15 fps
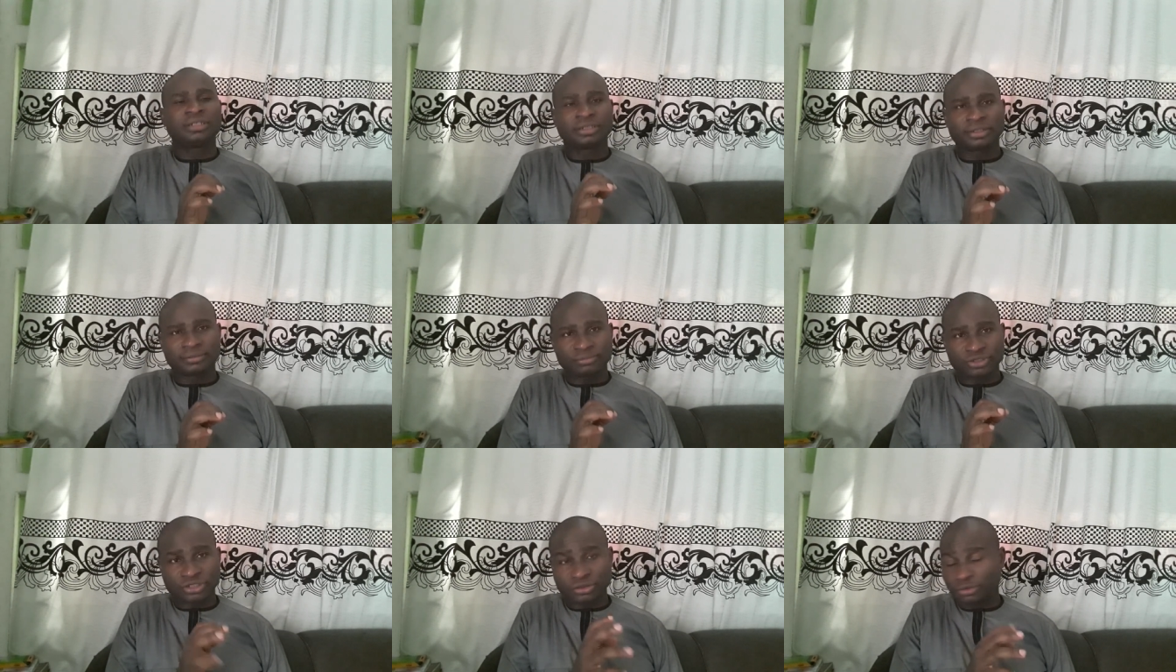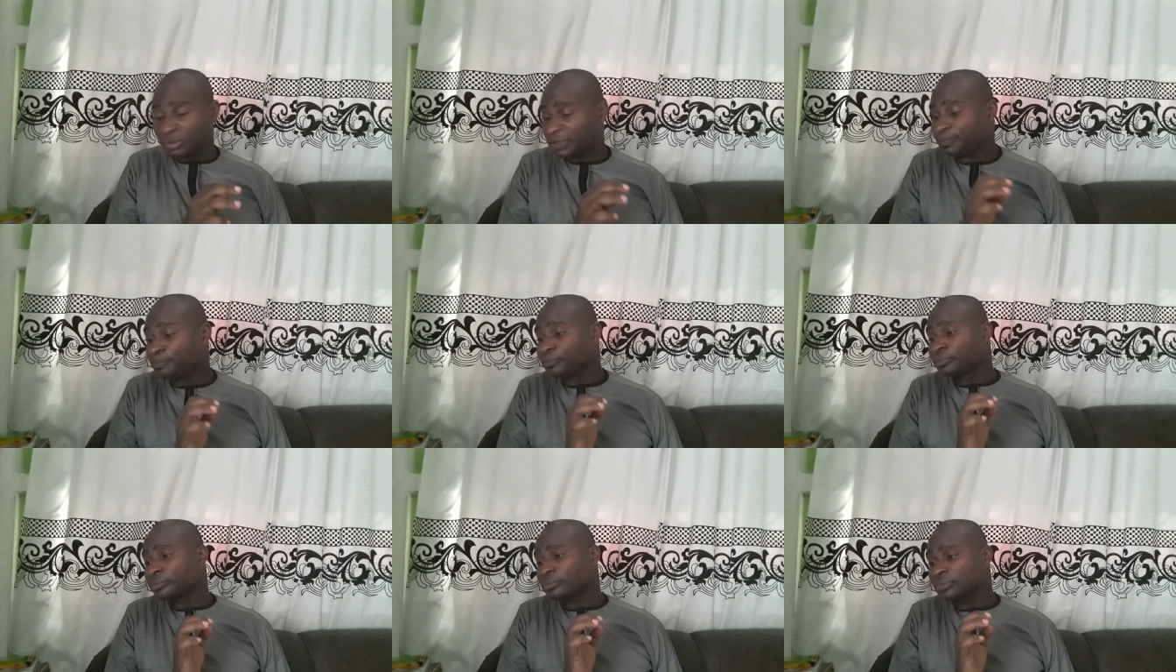um, excuse me
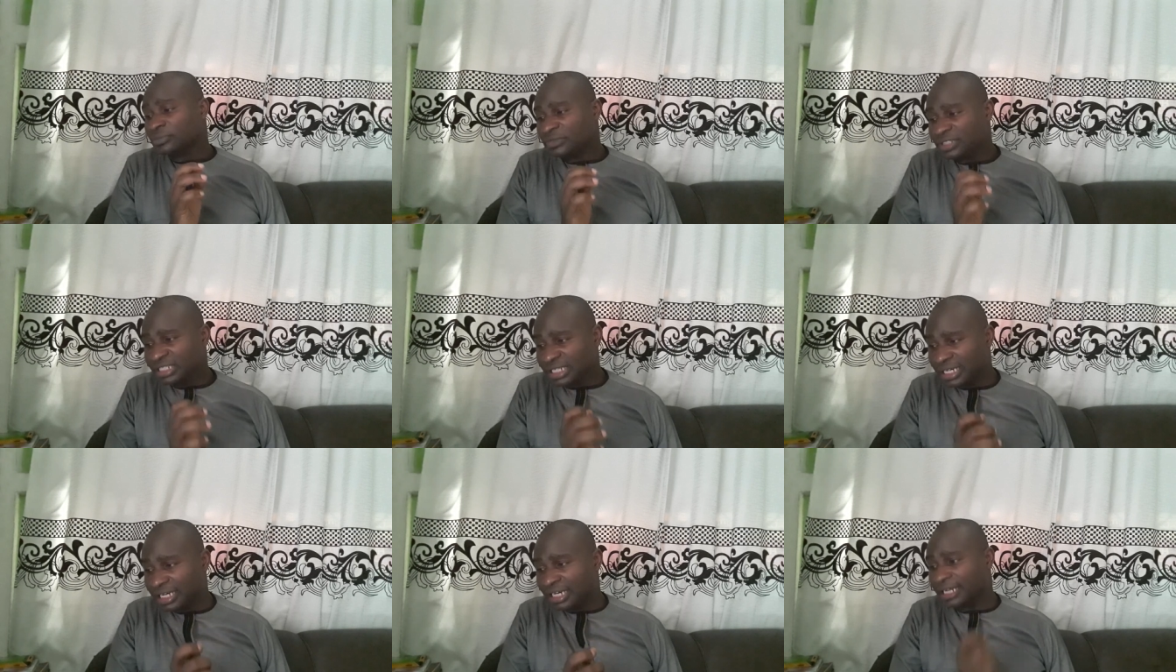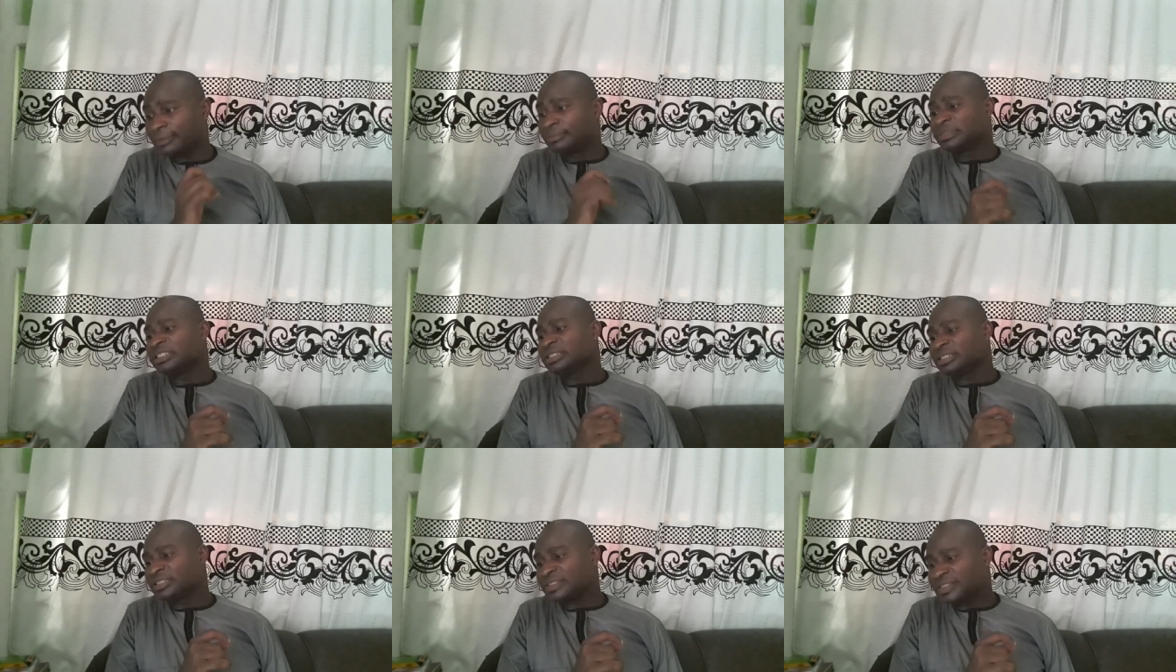um,
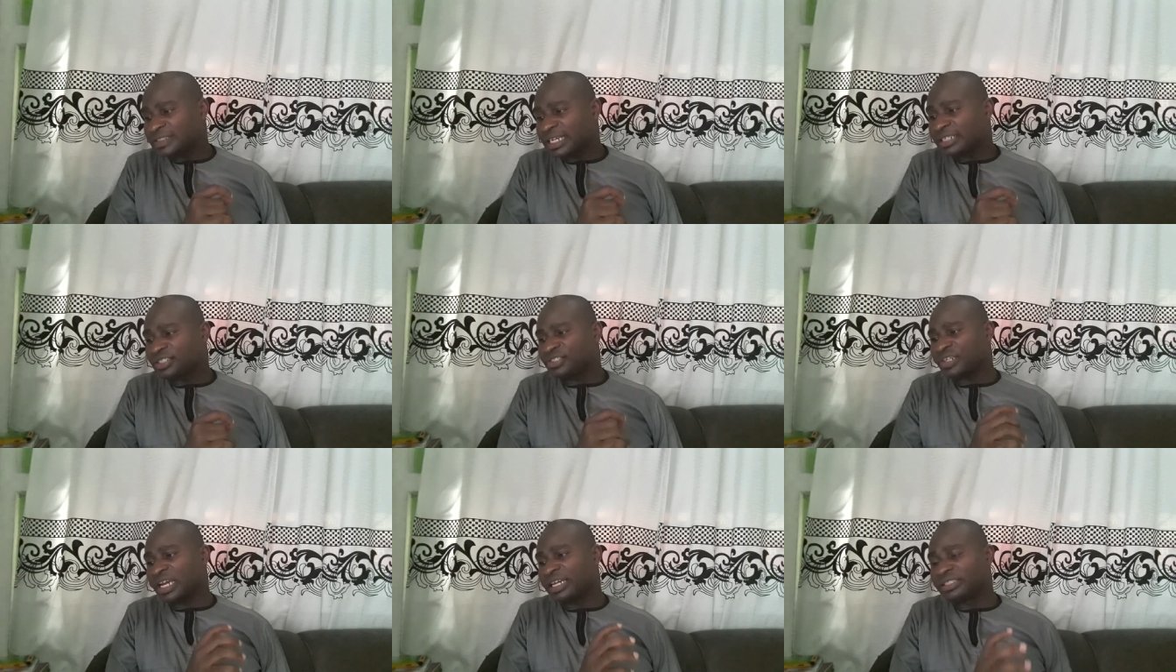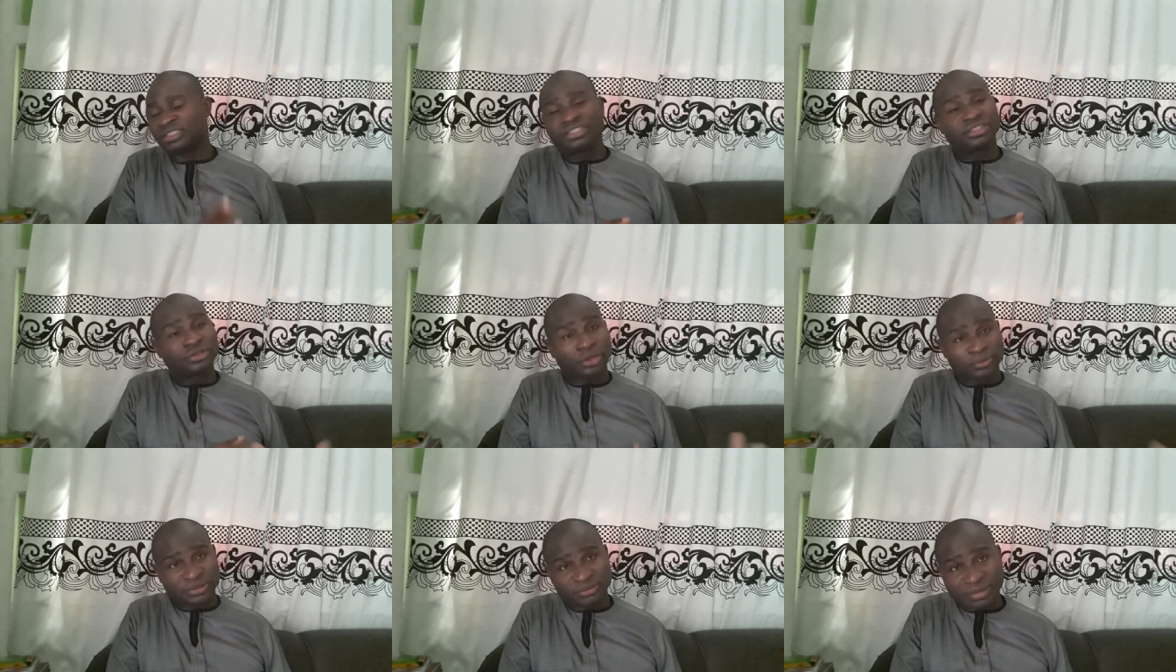search engine
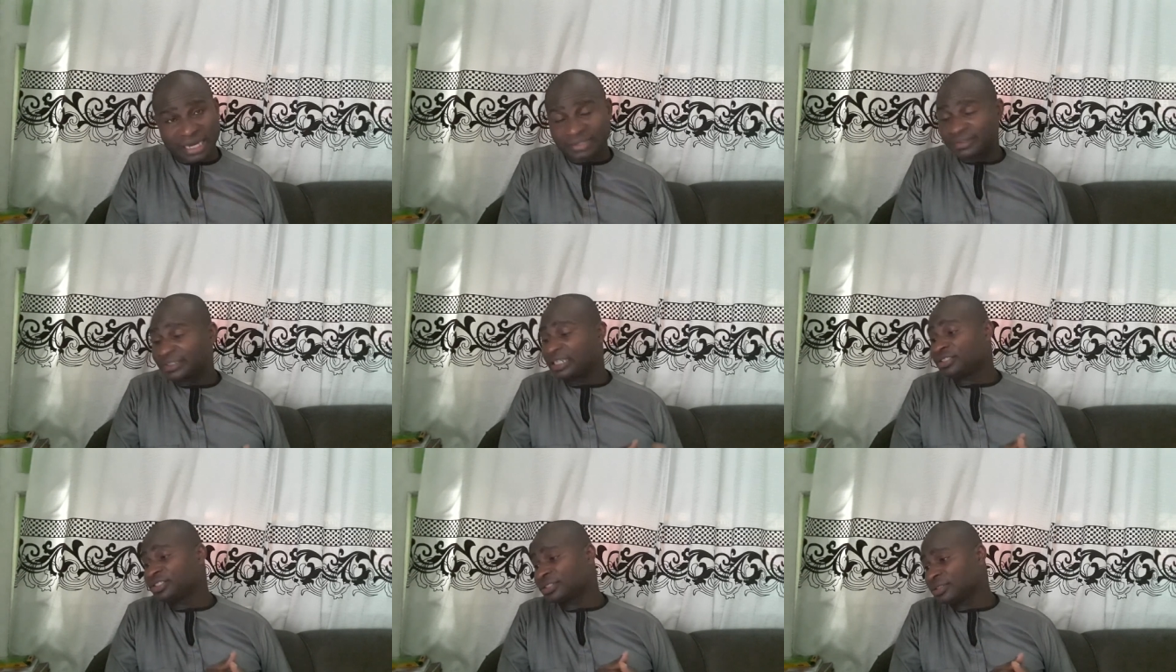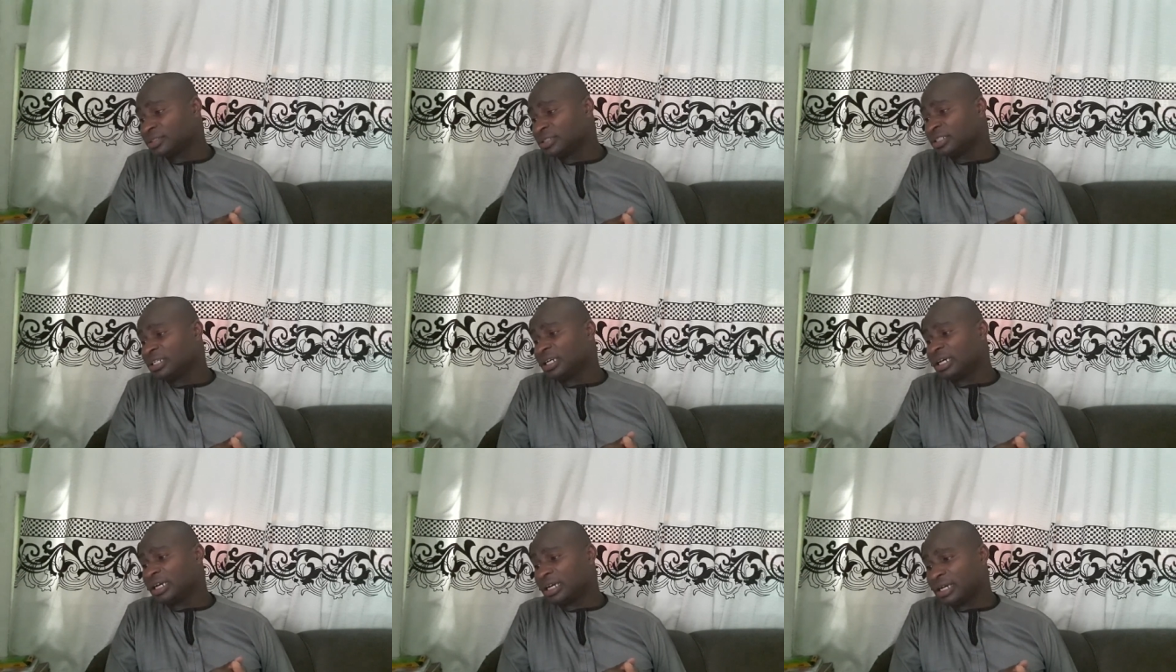optimization,
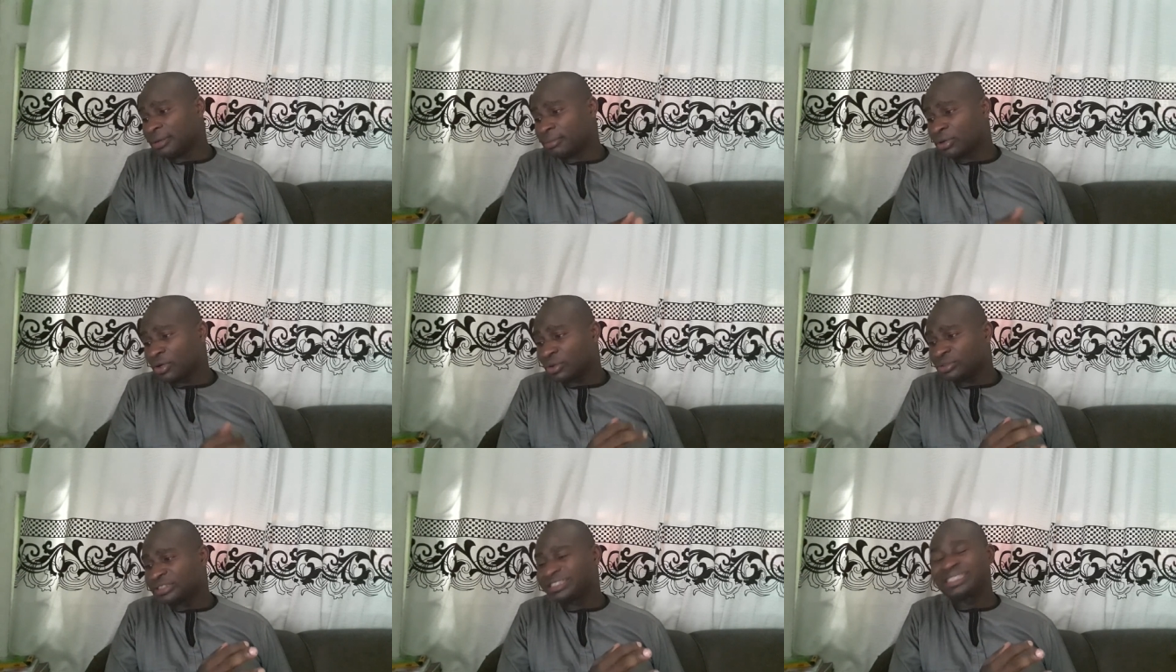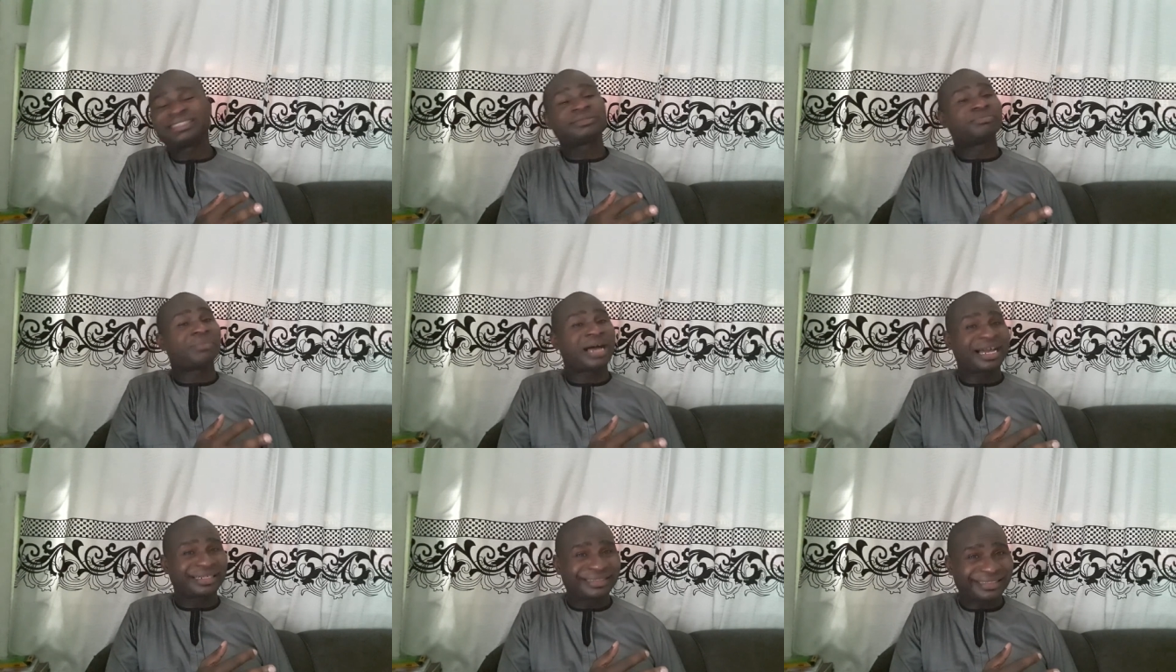um, content
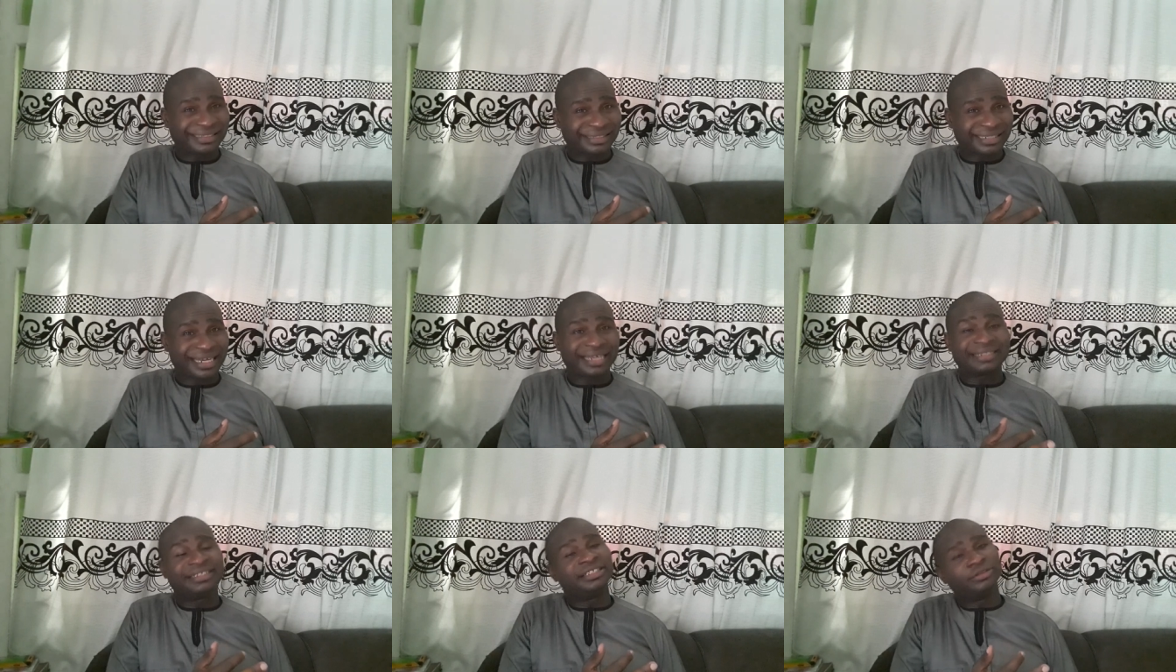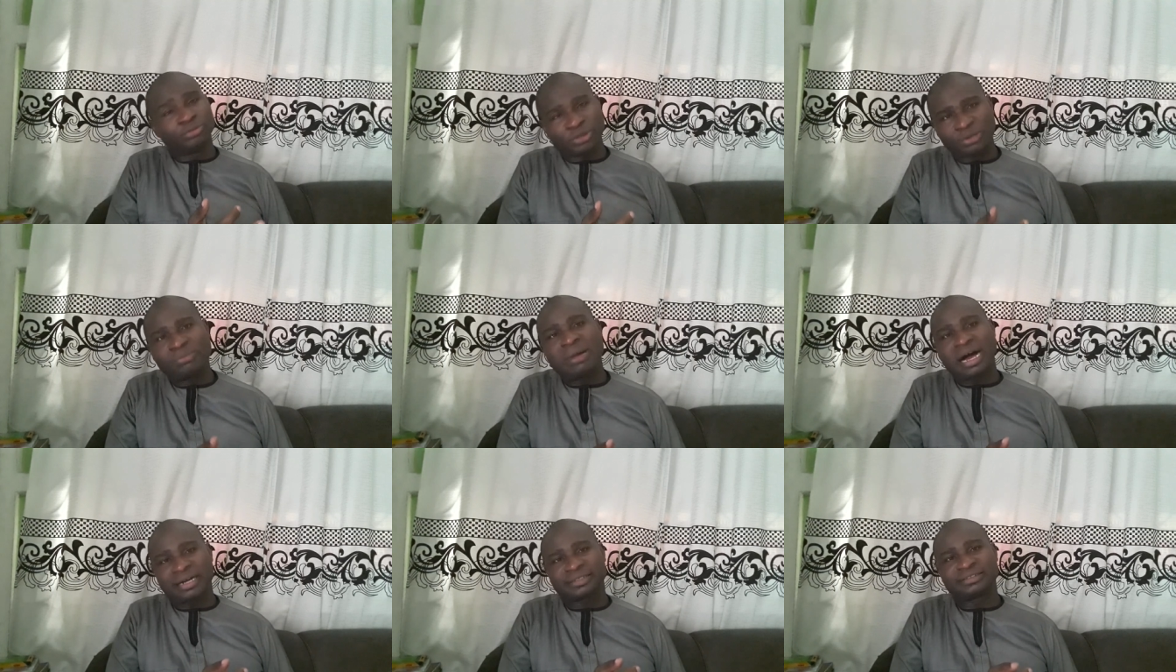marketing, and email
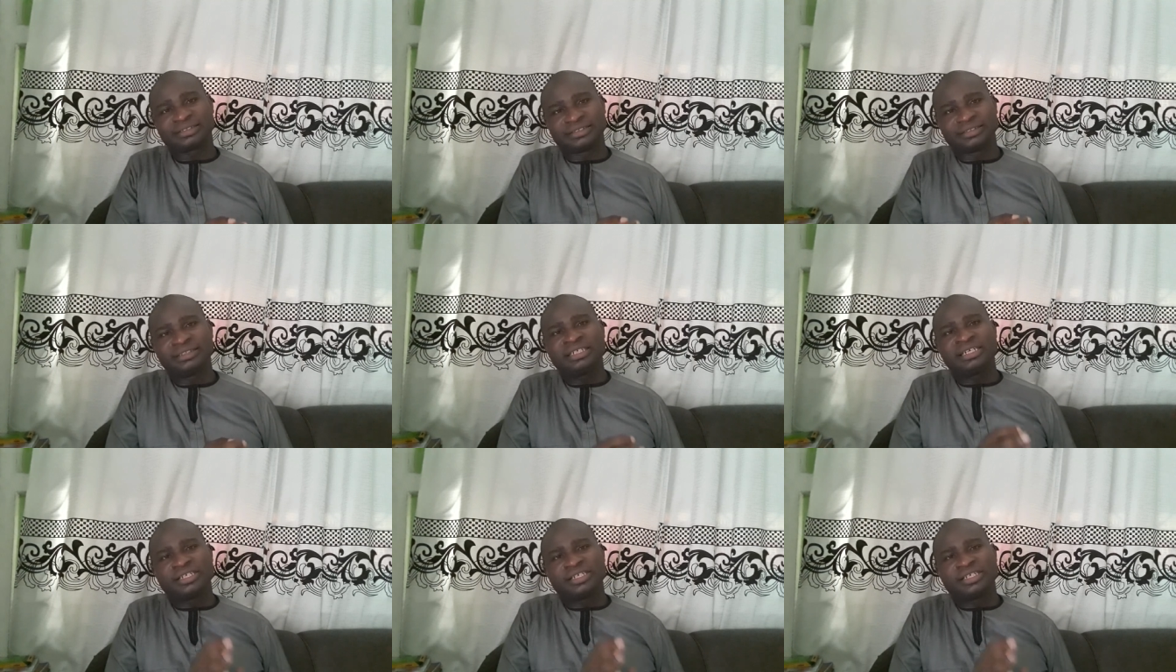marketing.